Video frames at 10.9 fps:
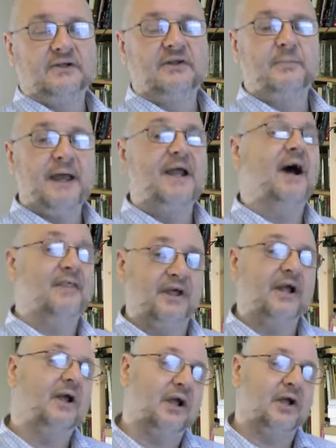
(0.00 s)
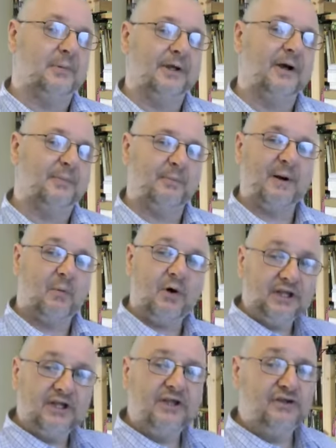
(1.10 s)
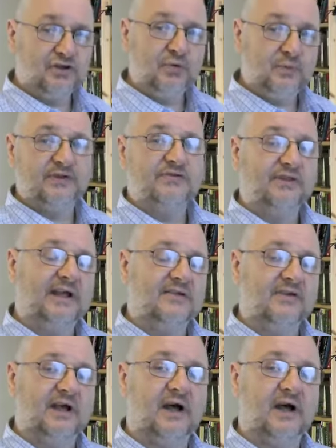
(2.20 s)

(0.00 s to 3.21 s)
debate, I think, coming up about what you can do with this data.